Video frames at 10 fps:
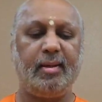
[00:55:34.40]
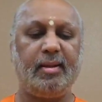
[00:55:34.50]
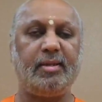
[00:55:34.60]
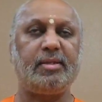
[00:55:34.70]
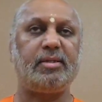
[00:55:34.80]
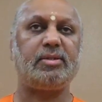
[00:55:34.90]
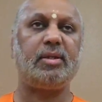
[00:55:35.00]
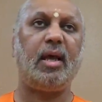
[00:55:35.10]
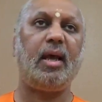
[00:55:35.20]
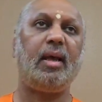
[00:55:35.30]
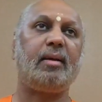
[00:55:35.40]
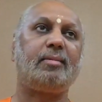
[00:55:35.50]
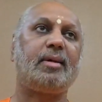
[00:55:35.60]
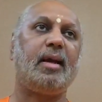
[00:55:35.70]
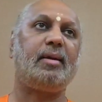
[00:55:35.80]
this is the
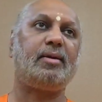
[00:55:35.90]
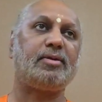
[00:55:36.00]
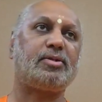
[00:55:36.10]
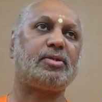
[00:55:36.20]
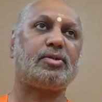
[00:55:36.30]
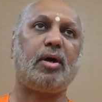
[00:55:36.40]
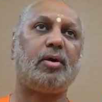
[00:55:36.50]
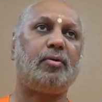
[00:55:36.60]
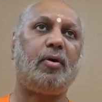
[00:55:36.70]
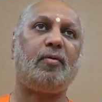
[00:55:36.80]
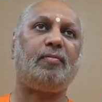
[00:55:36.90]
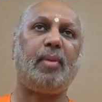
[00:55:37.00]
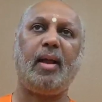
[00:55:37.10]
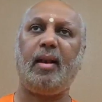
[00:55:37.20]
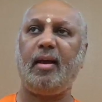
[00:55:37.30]
greatest sorrow of
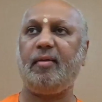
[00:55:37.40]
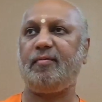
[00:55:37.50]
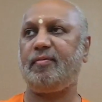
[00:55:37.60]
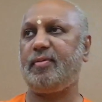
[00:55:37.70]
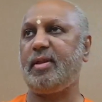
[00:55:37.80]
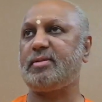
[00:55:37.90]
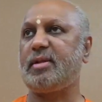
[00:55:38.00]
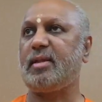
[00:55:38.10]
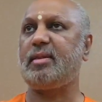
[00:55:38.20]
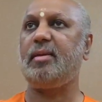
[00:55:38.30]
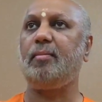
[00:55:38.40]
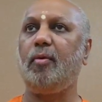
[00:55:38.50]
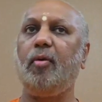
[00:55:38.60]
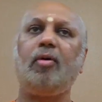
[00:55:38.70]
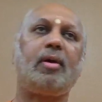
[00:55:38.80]
my life. There is nothing
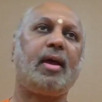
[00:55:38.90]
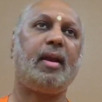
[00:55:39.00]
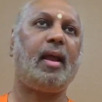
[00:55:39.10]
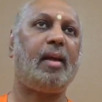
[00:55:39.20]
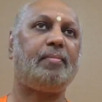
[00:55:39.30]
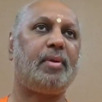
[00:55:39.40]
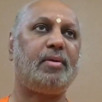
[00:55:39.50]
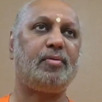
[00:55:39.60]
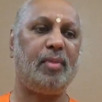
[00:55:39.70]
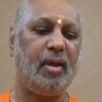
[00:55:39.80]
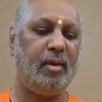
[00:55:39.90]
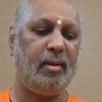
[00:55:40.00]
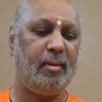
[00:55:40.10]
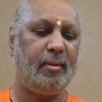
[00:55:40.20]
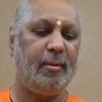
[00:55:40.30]
more can happen to
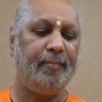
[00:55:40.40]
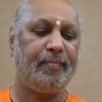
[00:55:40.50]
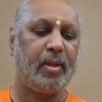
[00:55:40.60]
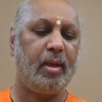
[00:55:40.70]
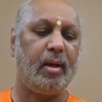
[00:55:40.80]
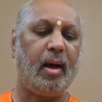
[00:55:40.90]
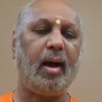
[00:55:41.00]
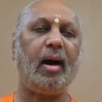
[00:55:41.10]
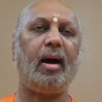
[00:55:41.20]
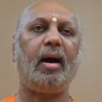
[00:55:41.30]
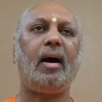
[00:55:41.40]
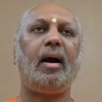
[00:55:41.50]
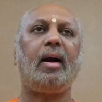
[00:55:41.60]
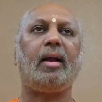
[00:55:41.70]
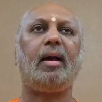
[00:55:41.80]
me.
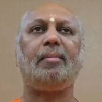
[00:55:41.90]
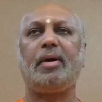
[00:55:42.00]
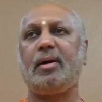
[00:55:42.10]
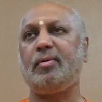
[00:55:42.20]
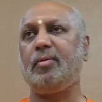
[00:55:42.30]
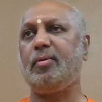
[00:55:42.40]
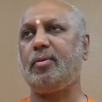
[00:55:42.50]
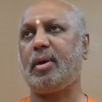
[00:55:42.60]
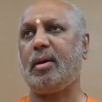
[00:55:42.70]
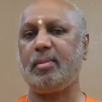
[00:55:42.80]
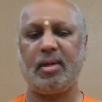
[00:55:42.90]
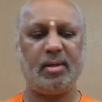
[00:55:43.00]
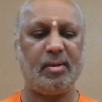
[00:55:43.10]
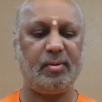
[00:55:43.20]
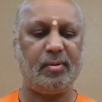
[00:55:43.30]
Ha Rama, oh
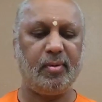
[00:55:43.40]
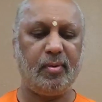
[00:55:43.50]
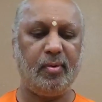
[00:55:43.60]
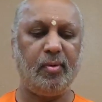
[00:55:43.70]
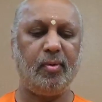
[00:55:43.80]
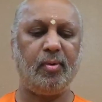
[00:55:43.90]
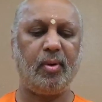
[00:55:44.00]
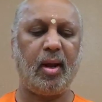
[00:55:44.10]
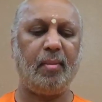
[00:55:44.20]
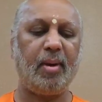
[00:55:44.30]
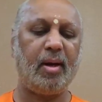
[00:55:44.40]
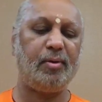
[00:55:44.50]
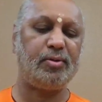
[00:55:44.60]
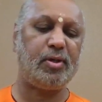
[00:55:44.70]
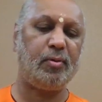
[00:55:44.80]
Rama, oh
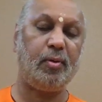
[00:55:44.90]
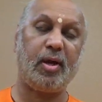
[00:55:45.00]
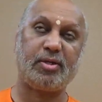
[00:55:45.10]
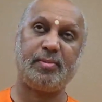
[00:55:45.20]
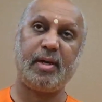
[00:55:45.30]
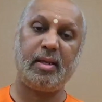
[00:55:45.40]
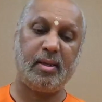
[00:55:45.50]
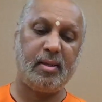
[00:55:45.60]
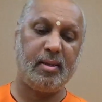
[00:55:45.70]
Ramanuja, oh Lakshmana.